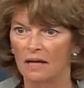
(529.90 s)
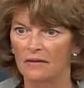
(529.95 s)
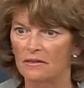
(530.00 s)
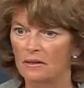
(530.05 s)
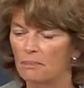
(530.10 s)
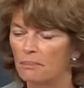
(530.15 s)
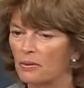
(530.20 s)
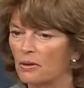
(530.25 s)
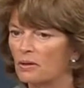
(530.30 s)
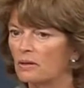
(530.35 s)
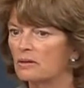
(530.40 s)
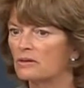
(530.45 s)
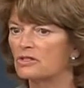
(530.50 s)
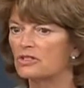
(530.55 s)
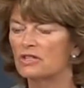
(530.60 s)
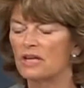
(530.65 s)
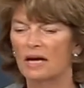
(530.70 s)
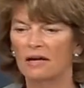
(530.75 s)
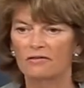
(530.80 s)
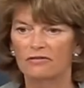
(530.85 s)
The
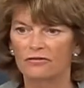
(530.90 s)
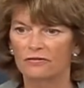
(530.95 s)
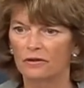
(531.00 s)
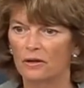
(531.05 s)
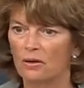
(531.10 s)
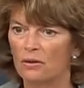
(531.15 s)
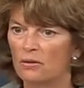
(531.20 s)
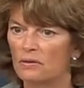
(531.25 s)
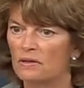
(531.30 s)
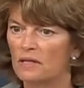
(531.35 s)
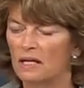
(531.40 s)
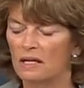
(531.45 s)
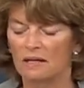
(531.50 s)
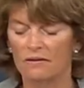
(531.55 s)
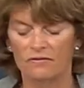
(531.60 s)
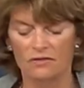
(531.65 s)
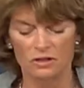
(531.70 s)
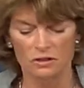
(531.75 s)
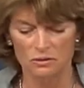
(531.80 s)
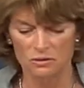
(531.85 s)
birds have flown, they
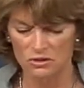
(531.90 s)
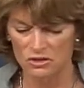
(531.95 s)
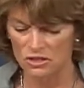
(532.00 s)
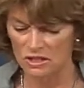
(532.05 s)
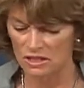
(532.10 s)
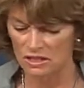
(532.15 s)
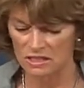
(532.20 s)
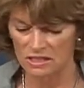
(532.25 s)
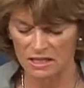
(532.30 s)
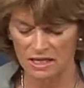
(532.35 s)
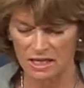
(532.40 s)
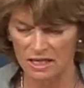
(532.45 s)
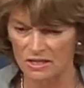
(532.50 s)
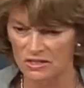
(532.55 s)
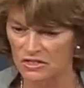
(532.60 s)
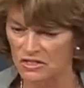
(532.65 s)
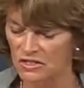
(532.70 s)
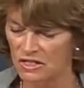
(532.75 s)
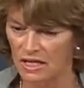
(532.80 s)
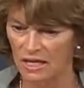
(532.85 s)
have used it
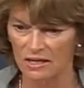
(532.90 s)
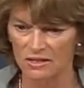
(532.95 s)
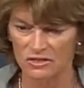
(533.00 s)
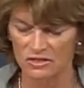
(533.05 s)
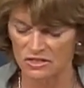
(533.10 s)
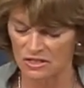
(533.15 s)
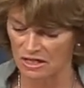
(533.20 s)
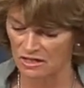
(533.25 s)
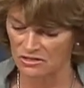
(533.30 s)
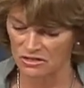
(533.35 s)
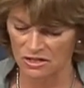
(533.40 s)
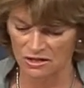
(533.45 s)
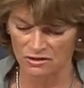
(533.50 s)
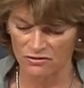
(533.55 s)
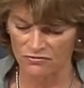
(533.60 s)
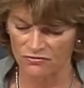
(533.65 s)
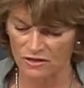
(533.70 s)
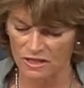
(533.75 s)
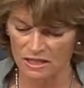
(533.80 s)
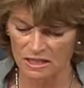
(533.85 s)
as their
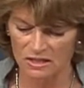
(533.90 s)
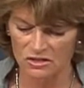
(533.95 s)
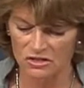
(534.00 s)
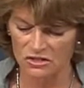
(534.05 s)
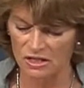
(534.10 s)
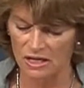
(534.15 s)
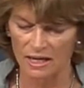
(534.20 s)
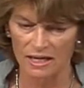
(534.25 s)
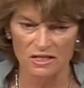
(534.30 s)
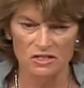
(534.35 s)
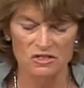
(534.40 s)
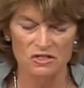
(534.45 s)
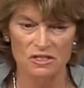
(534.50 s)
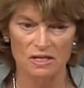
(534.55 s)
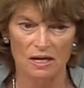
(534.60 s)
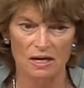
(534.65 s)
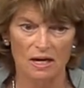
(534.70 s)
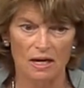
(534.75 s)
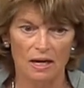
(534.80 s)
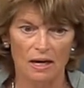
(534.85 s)
feeding
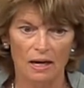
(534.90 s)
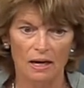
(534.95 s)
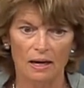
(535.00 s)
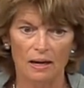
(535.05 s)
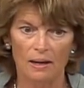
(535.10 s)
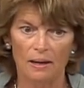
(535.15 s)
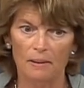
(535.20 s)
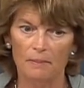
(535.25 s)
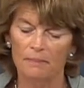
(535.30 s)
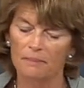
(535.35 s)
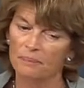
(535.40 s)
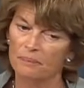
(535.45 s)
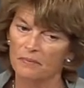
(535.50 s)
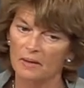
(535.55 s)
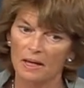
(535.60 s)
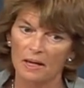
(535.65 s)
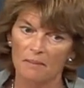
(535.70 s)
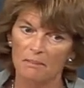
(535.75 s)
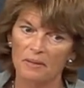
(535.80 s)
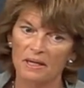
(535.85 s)
sites.
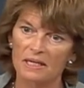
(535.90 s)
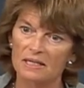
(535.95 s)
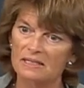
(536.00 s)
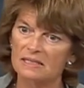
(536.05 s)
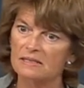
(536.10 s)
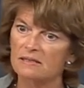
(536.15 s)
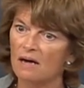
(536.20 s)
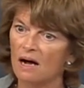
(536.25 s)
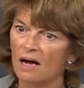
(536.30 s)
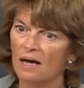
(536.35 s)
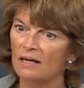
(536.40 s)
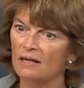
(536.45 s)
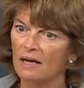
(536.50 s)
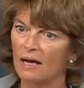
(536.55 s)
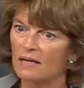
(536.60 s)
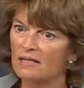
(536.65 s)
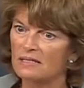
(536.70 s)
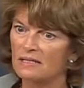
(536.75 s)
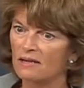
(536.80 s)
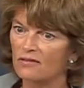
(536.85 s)
But it's not
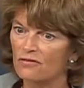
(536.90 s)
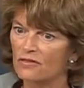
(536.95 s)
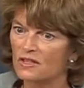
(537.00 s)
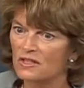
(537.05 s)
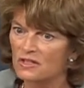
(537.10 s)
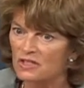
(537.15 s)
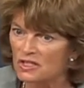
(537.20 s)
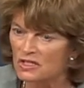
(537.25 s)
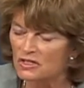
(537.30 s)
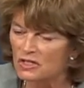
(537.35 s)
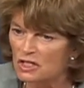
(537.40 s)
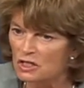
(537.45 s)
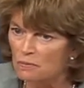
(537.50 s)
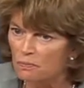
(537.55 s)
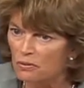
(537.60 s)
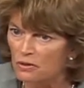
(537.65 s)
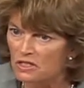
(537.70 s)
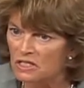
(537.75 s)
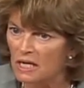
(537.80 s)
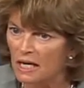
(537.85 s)
as if this is this
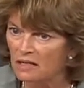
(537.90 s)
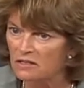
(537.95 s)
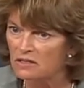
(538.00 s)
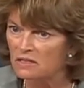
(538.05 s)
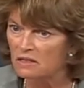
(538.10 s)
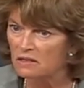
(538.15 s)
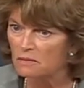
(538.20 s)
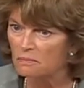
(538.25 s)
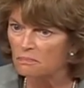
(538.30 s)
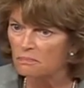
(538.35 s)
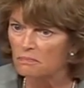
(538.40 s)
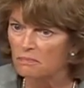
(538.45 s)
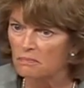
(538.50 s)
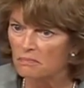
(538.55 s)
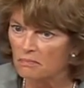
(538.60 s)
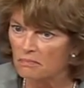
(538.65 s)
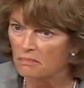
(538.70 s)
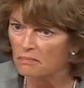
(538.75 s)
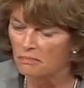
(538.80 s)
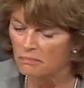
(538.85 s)
protected,
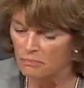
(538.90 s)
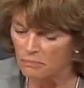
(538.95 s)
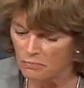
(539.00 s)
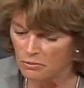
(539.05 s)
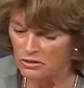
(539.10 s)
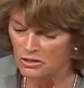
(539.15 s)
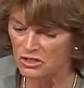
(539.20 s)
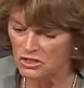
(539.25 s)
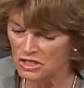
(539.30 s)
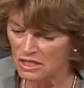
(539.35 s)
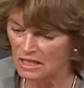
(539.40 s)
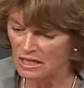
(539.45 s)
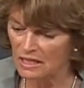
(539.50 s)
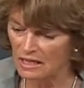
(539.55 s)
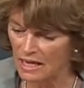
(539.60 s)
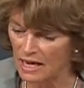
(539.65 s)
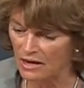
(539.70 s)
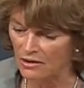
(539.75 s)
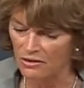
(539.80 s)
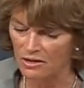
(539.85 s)

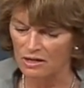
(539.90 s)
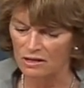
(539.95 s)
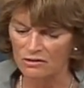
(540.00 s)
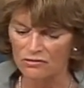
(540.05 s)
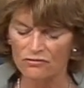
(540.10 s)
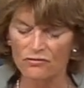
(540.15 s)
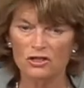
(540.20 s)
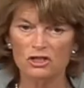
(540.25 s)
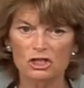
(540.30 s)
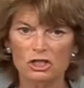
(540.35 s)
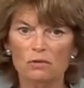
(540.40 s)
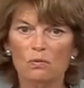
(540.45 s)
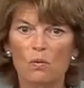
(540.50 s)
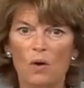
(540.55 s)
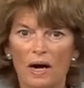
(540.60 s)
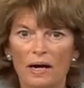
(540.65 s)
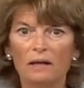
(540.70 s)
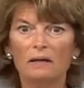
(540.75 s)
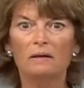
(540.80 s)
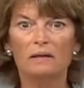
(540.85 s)
pristine area. The Fish and
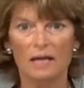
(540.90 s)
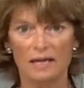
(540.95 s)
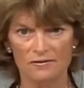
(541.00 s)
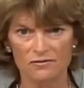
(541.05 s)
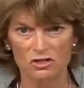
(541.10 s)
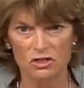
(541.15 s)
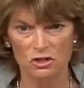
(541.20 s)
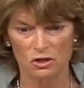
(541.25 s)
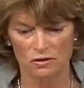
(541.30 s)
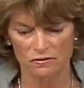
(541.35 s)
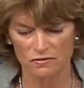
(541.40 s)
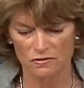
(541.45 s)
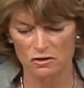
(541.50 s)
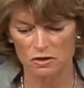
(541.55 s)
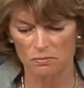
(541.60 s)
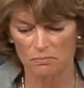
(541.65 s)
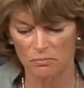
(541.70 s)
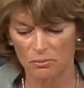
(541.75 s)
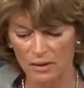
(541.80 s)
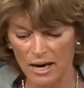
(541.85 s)
Wildlife
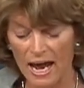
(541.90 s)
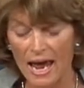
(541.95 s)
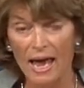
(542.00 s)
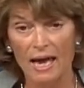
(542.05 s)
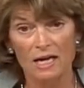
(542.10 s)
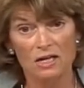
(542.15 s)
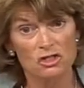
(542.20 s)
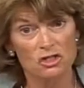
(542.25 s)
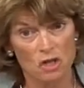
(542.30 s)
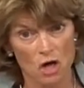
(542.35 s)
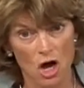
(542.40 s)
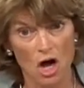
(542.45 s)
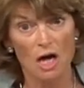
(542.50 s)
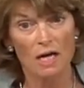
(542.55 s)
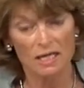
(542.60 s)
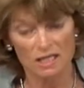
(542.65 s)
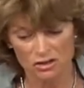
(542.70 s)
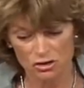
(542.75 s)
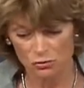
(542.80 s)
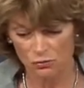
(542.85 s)
Service brags
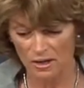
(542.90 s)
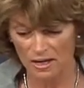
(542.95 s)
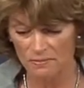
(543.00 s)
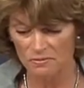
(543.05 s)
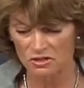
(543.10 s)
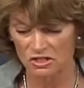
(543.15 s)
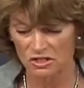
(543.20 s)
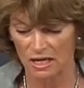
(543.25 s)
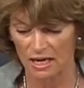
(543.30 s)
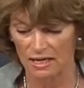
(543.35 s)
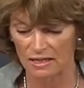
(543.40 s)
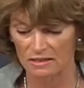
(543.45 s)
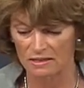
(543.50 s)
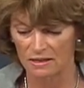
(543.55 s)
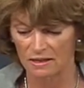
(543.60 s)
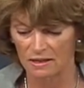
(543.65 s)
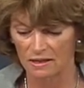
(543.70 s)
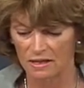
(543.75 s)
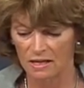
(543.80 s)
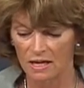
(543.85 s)
on its website
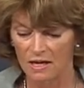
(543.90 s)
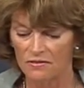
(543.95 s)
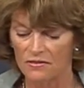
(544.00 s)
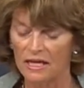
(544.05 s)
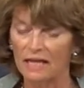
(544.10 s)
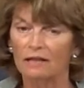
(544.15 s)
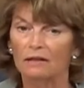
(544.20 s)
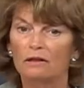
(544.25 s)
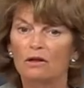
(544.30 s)
that